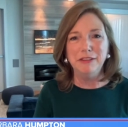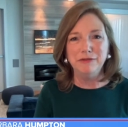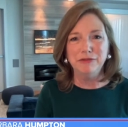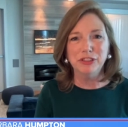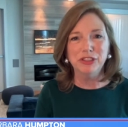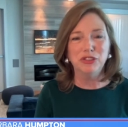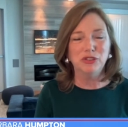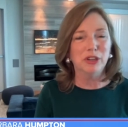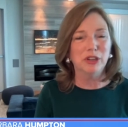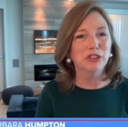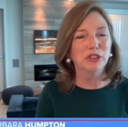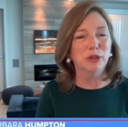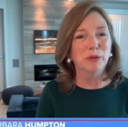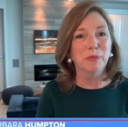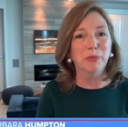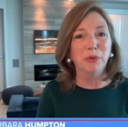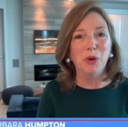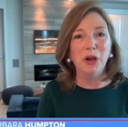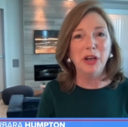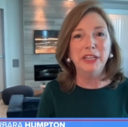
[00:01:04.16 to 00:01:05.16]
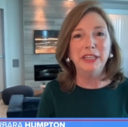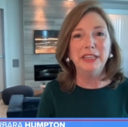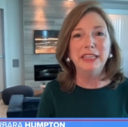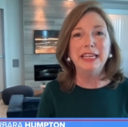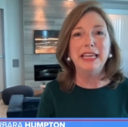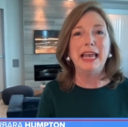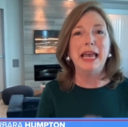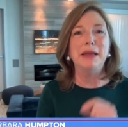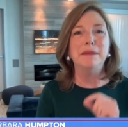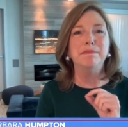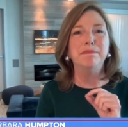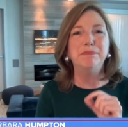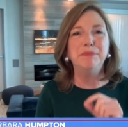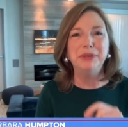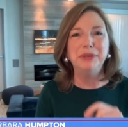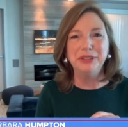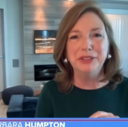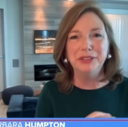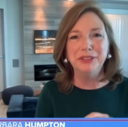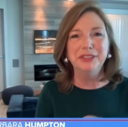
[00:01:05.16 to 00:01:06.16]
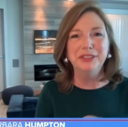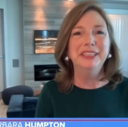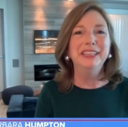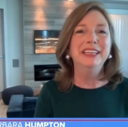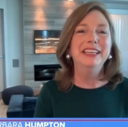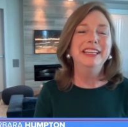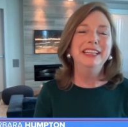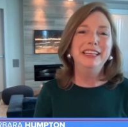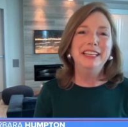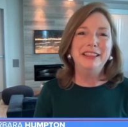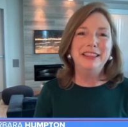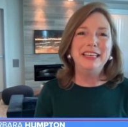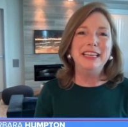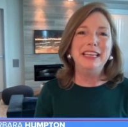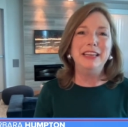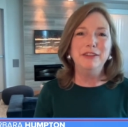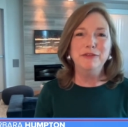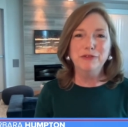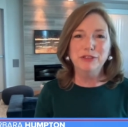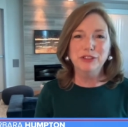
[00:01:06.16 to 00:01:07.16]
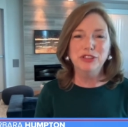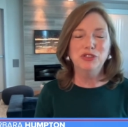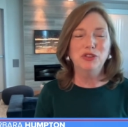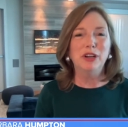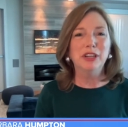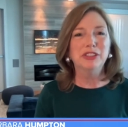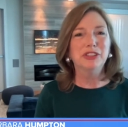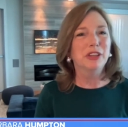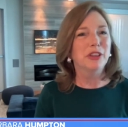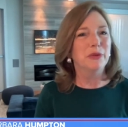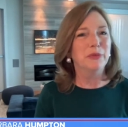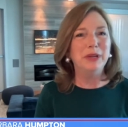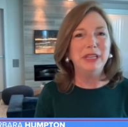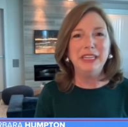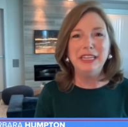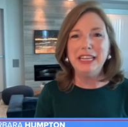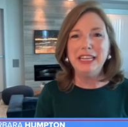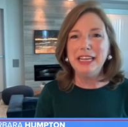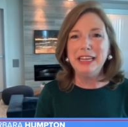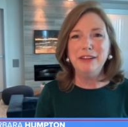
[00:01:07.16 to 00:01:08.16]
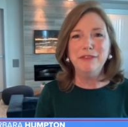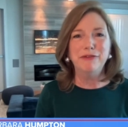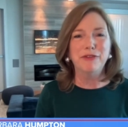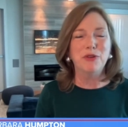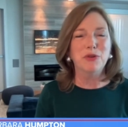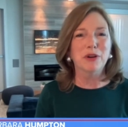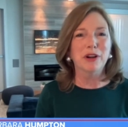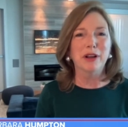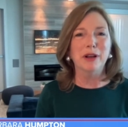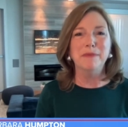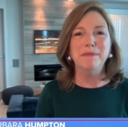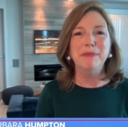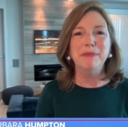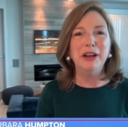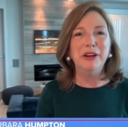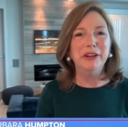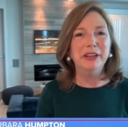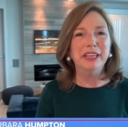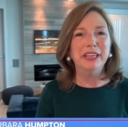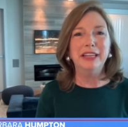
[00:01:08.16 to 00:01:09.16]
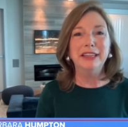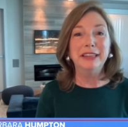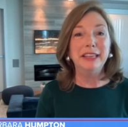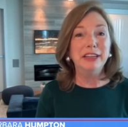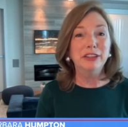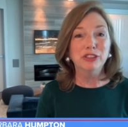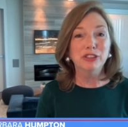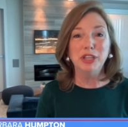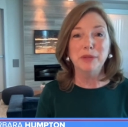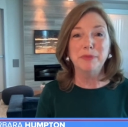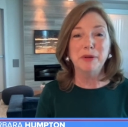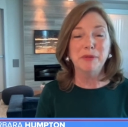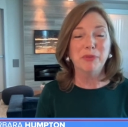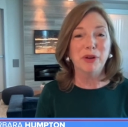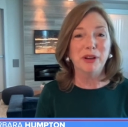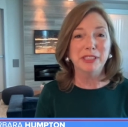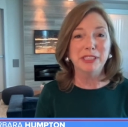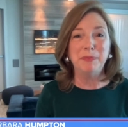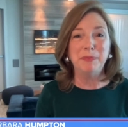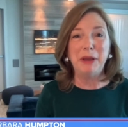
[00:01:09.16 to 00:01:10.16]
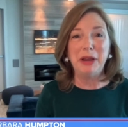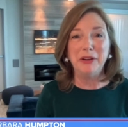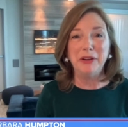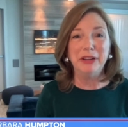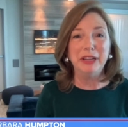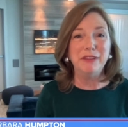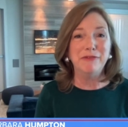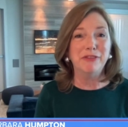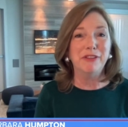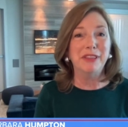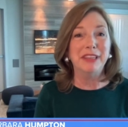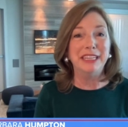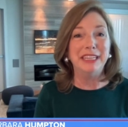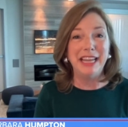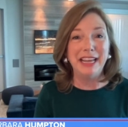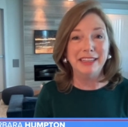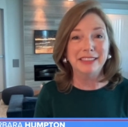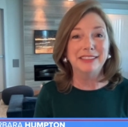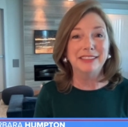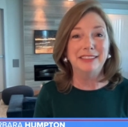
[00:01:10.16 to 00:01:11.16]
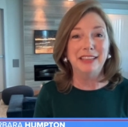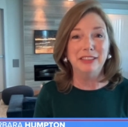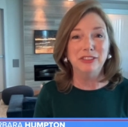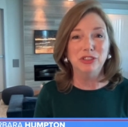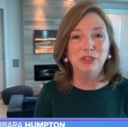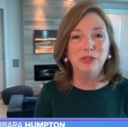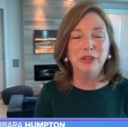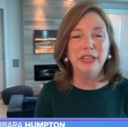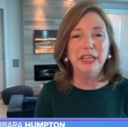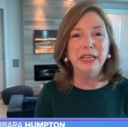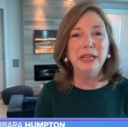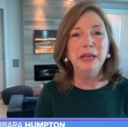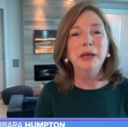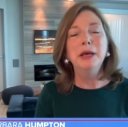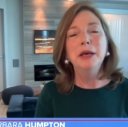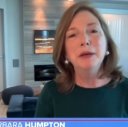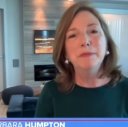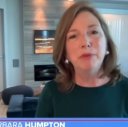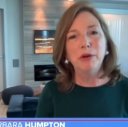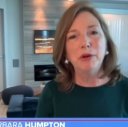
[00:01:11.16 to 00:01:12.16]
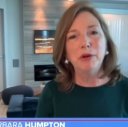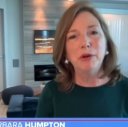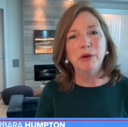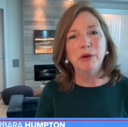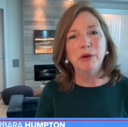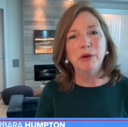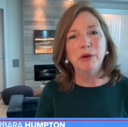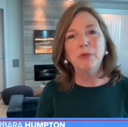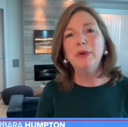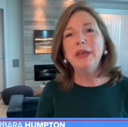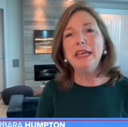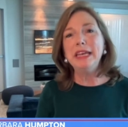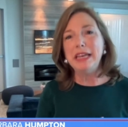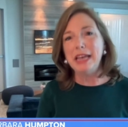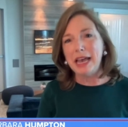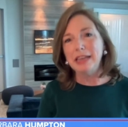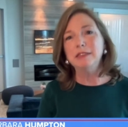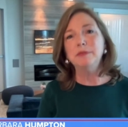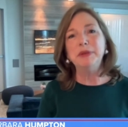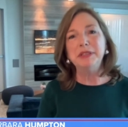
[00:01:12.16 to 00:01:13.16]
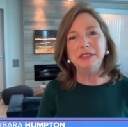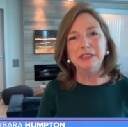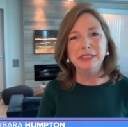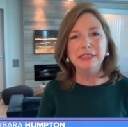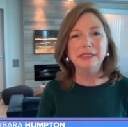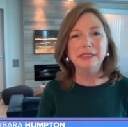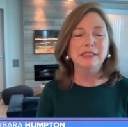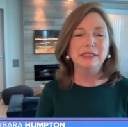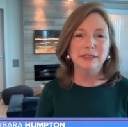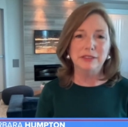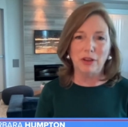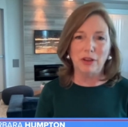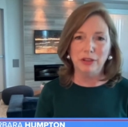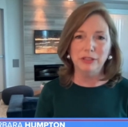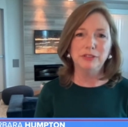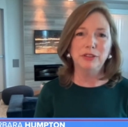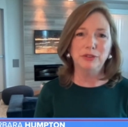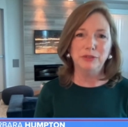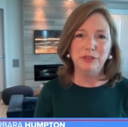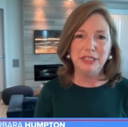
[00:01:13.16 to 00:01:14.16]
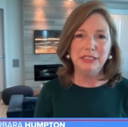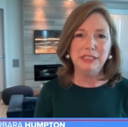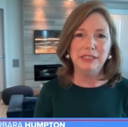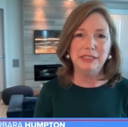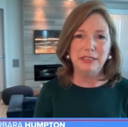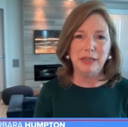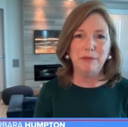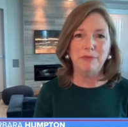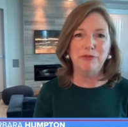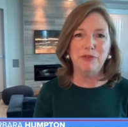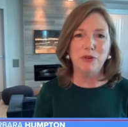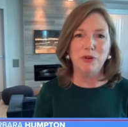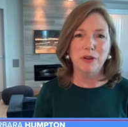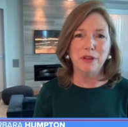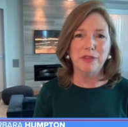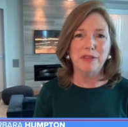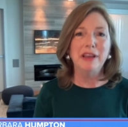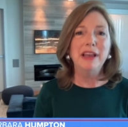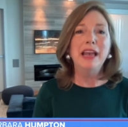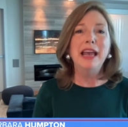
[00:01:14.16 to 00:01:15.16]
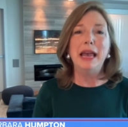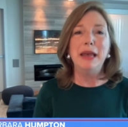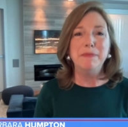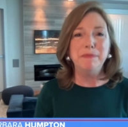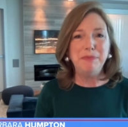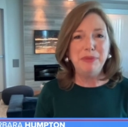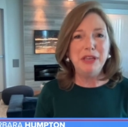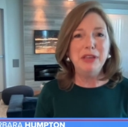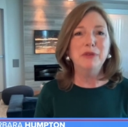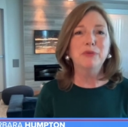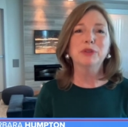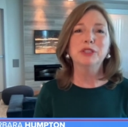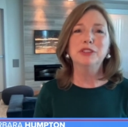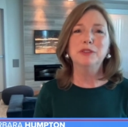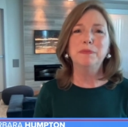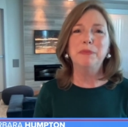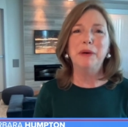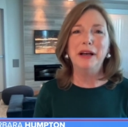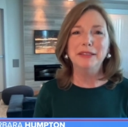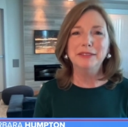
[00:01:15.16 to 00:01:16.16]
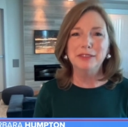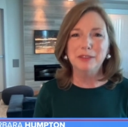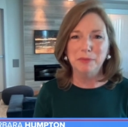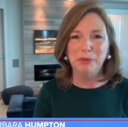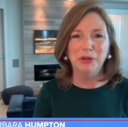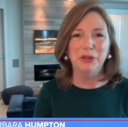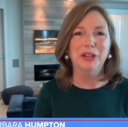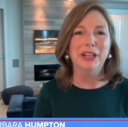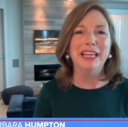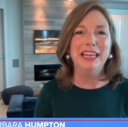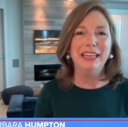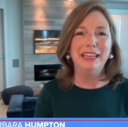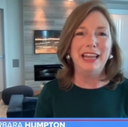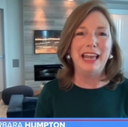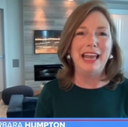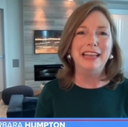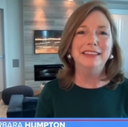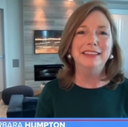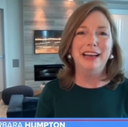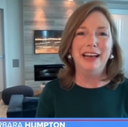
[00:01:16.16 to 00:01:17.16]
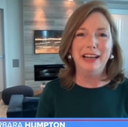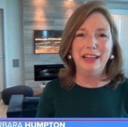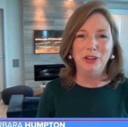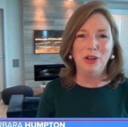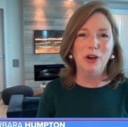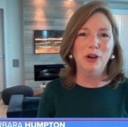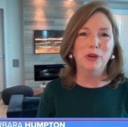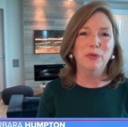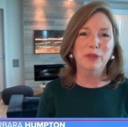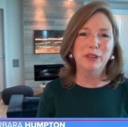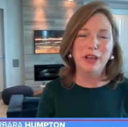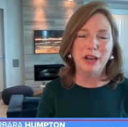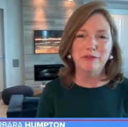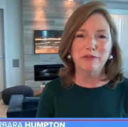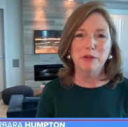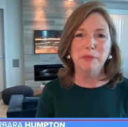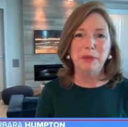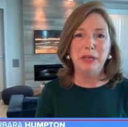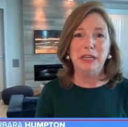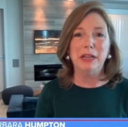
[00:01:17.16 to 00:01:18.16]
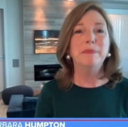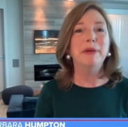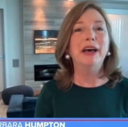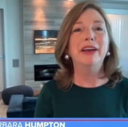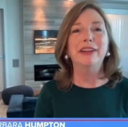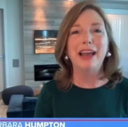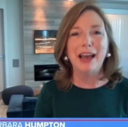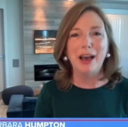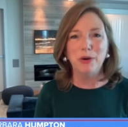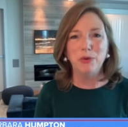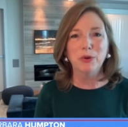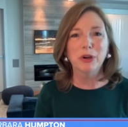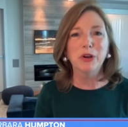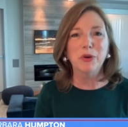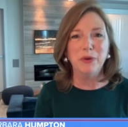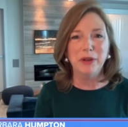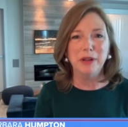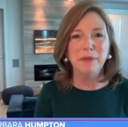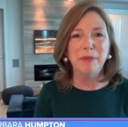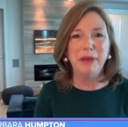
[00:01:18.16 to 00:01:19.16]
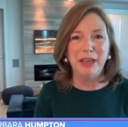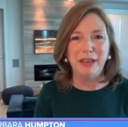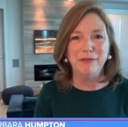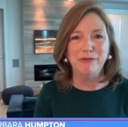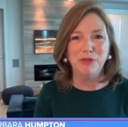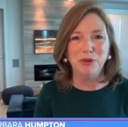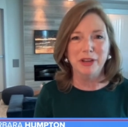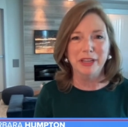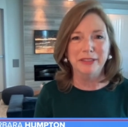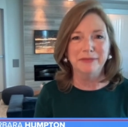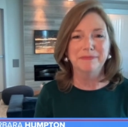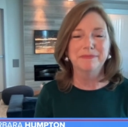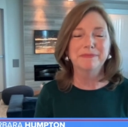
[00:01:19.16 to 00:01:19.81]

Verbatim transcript: infrastructure broadly and build the infrastructure that we need for American leadership and prosperity for the next century, but we as businesses also need to step forth and be responsible in a dialogue with government about how we're going to pay for it.